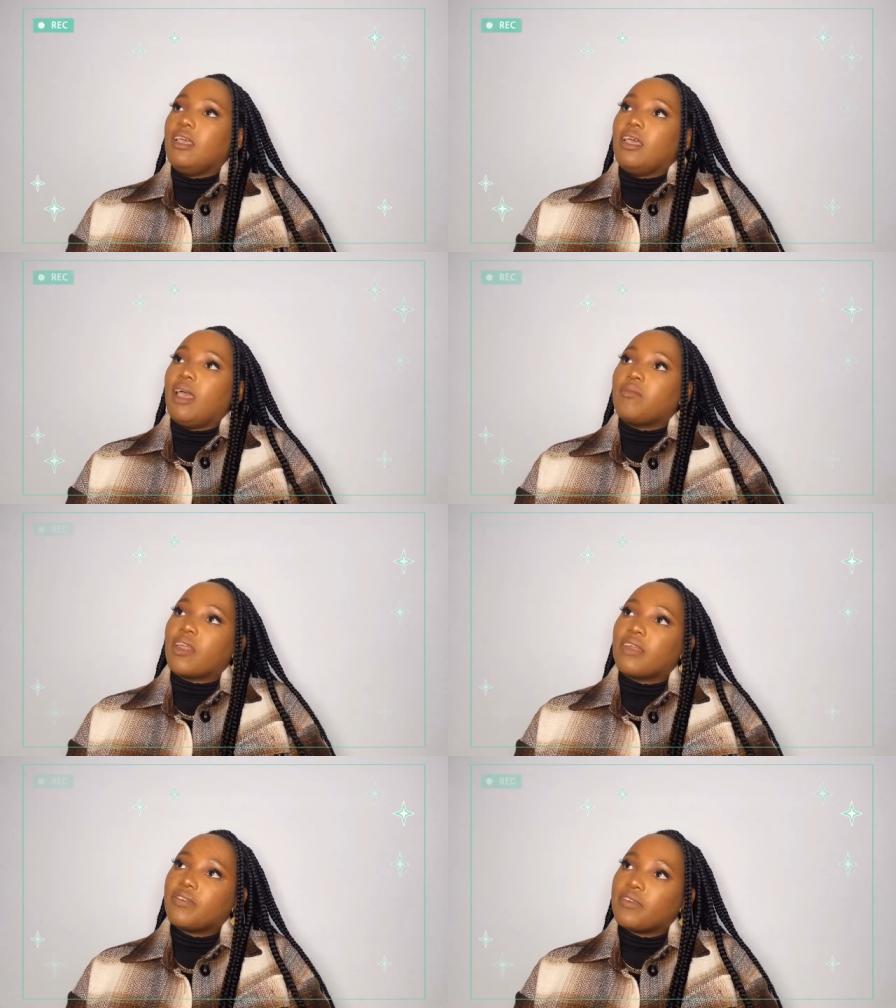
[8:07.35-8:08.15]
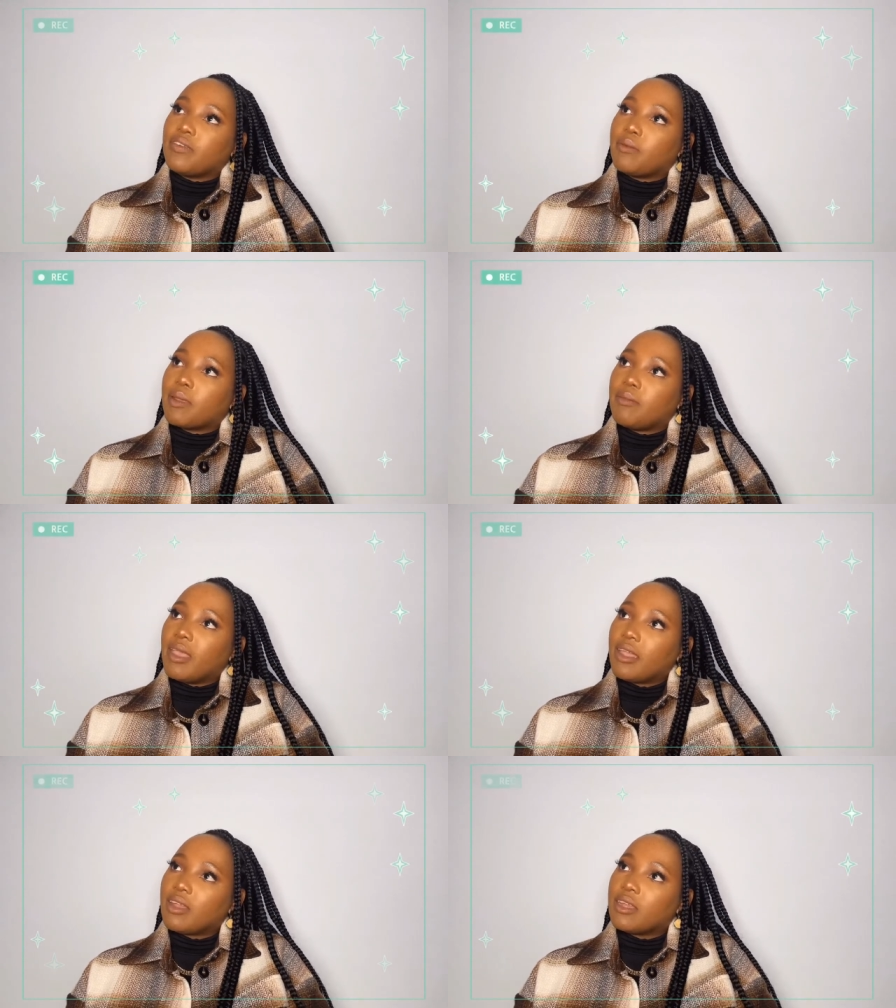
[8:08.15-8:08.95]
I'm grateful for my
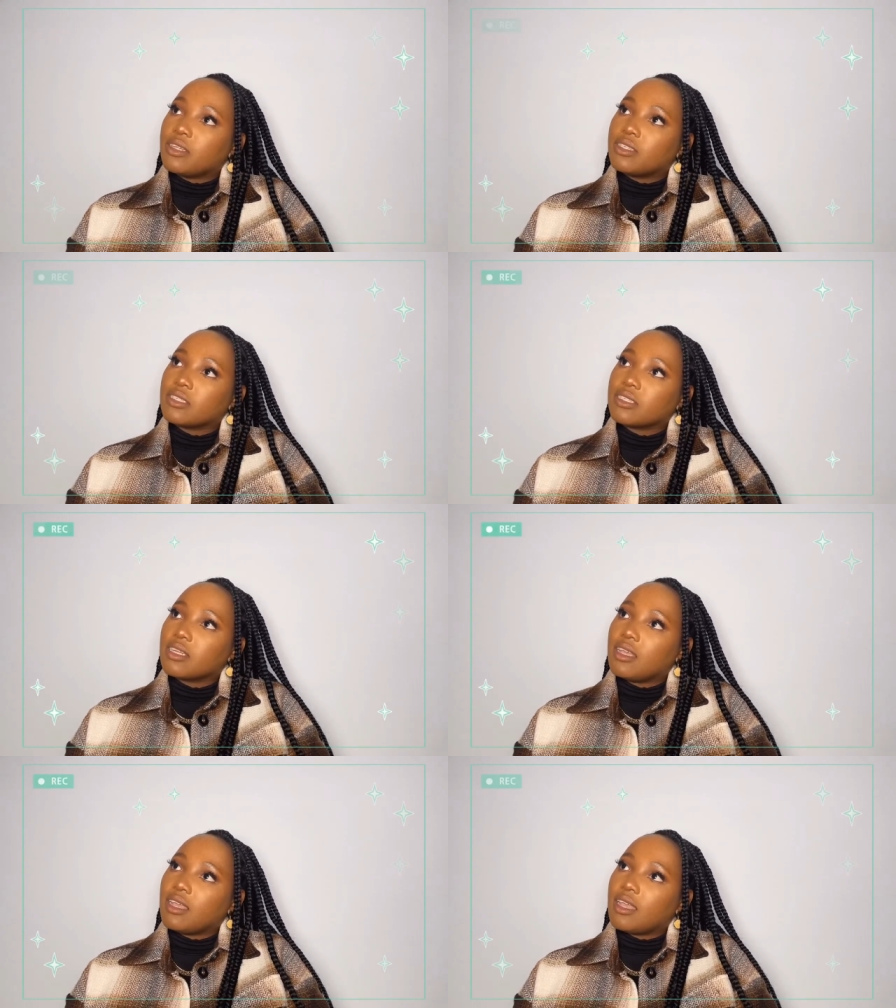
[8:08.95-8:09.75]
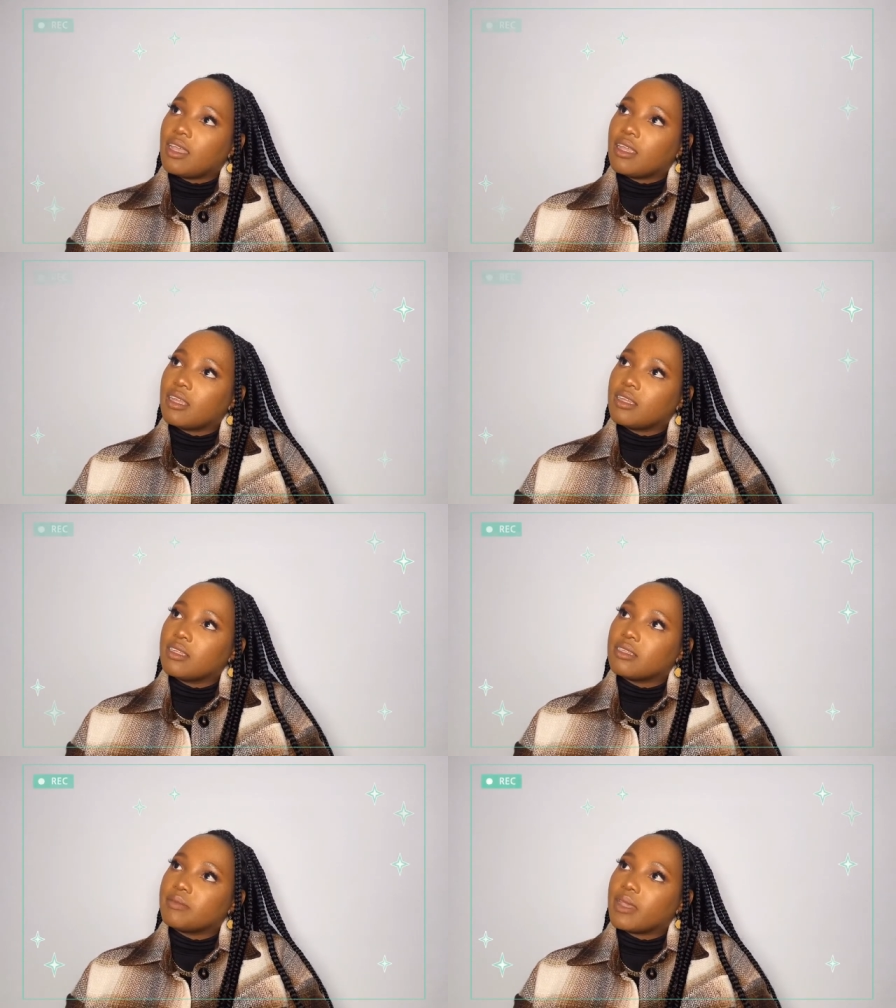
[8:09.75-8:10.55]
marriage and
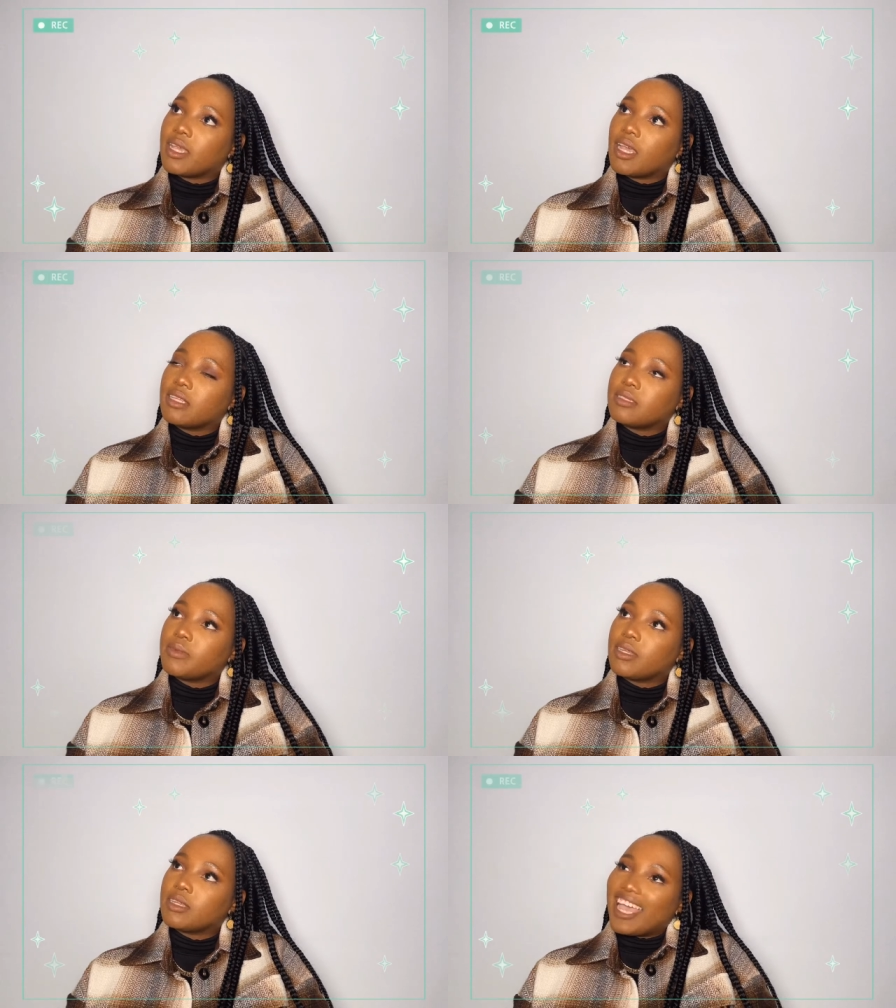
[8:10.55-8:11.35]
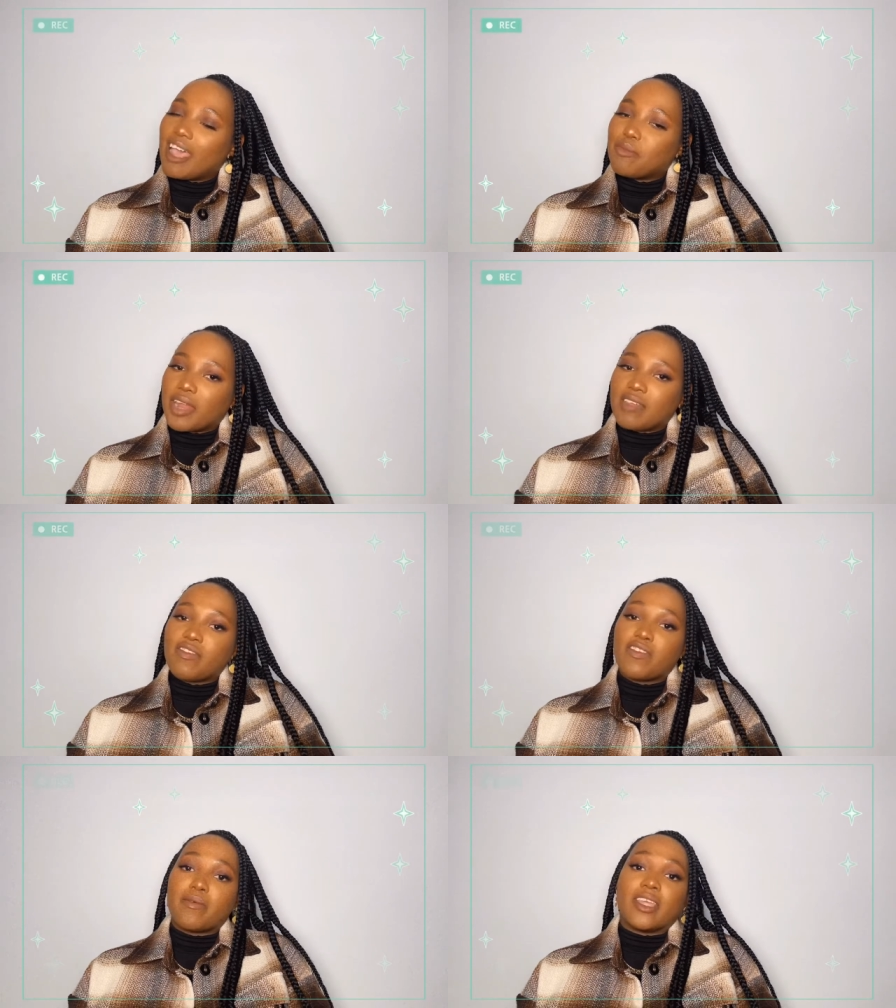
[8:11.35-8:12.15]
my husband. I'm grateful for
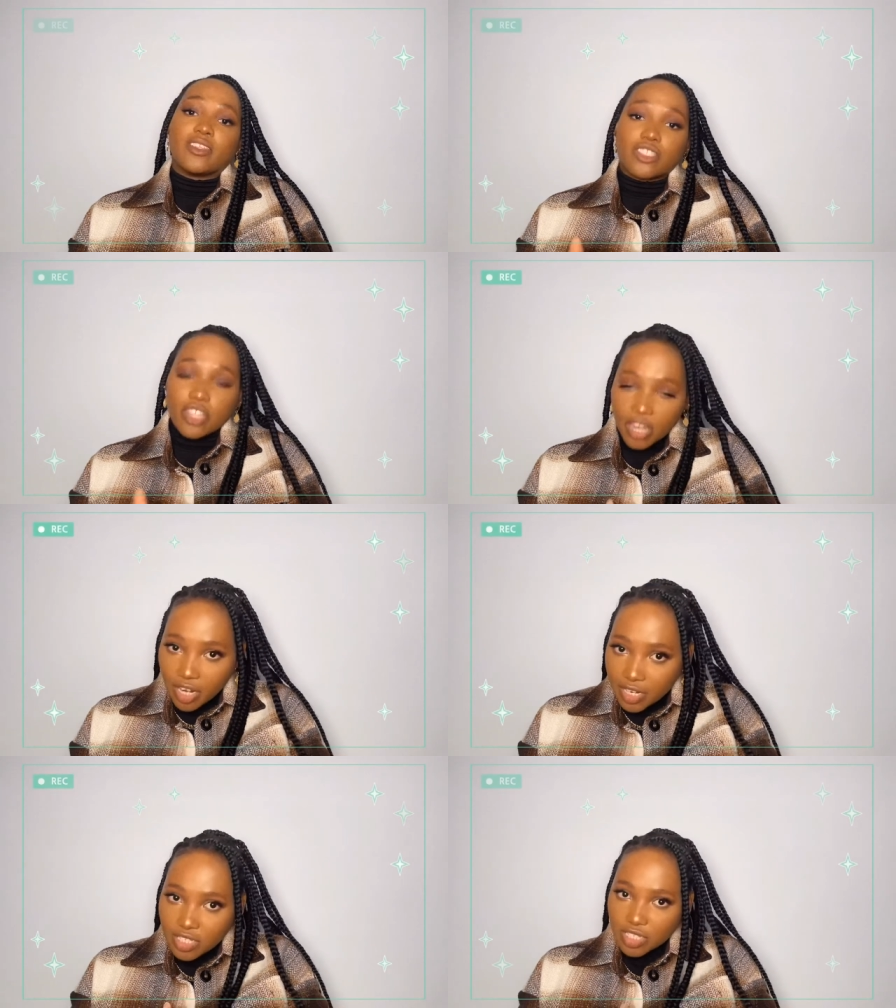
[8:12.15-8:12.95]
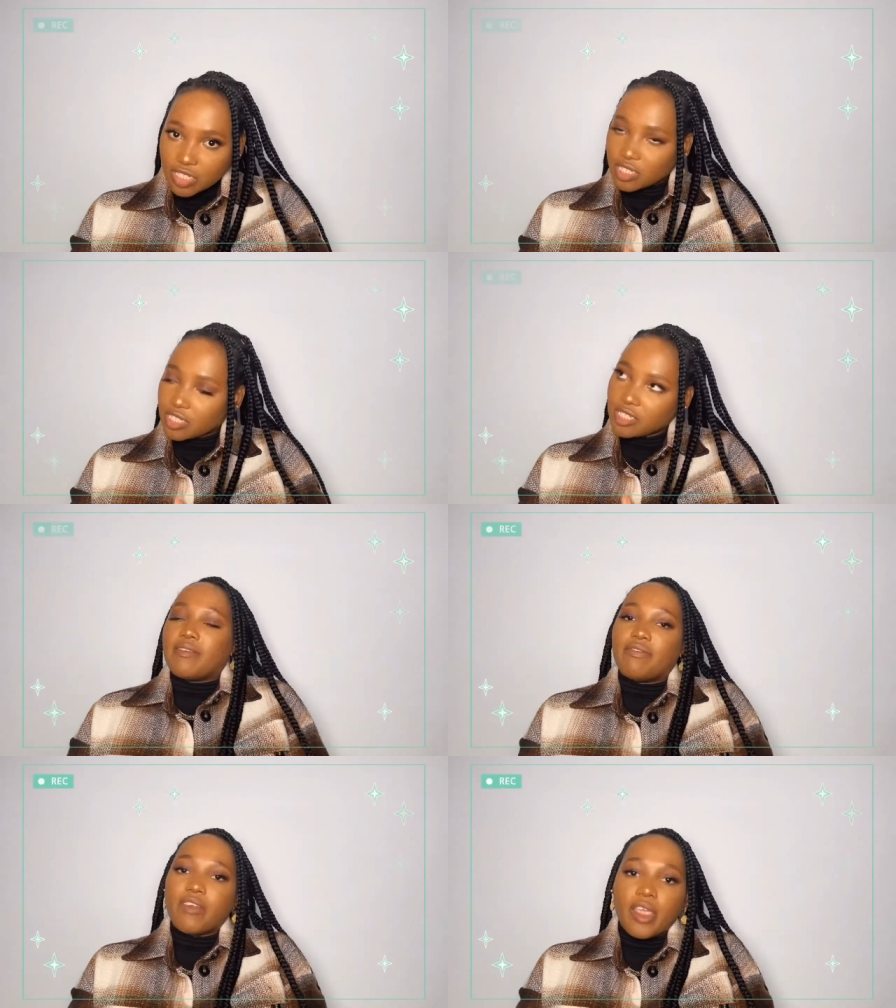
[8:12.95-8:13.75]
my church, my
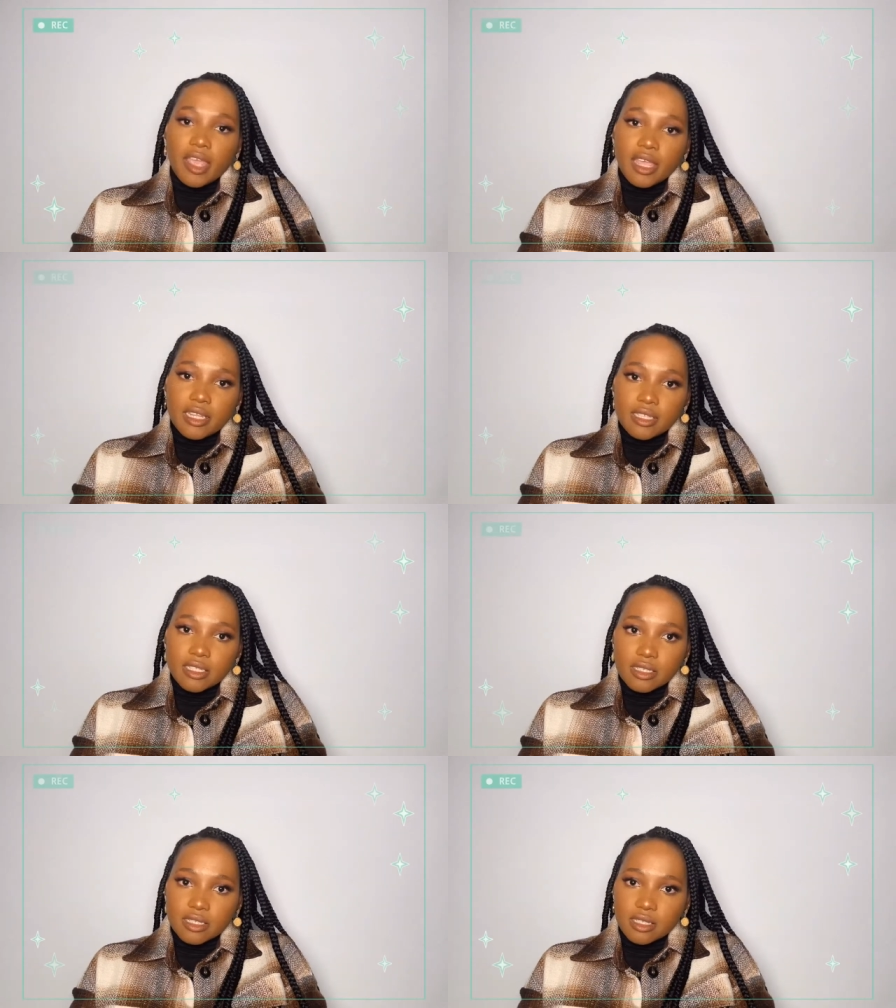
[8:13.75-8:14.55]
friends,